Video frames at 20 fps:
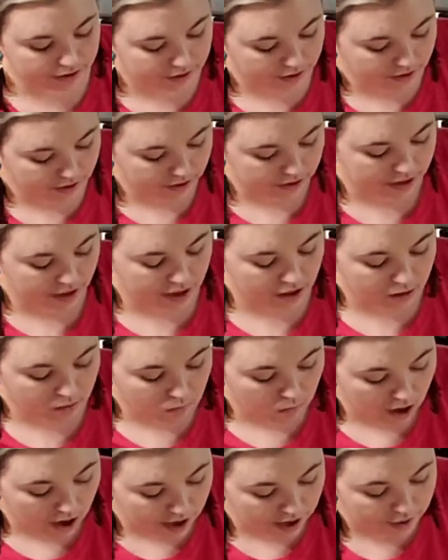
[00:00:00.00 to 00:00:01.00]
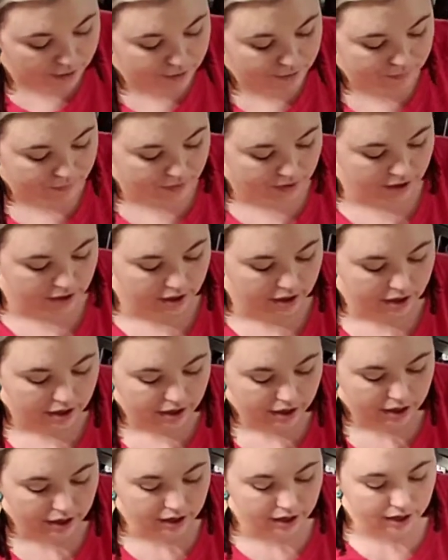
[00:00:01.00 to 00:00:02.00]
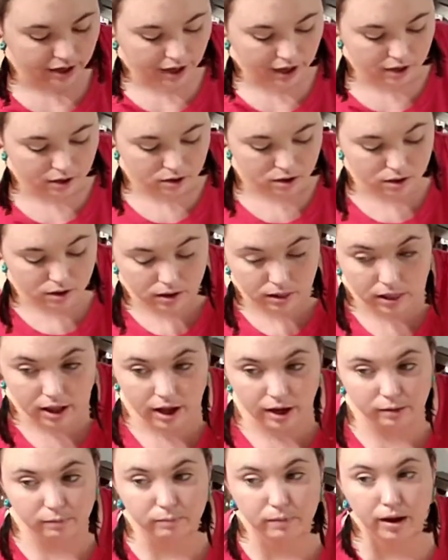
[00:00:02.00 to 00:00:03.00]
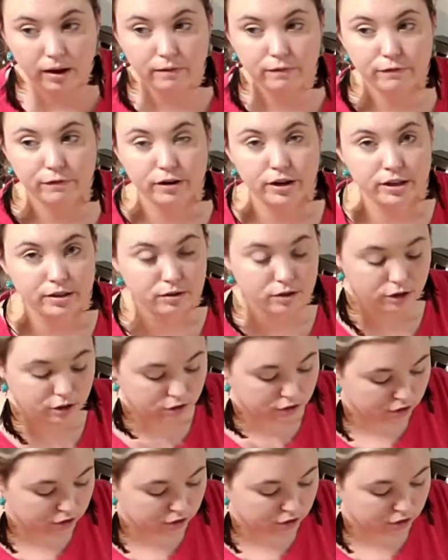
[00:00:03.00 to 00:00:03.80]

is going to take a while, and I know a lot of my friends are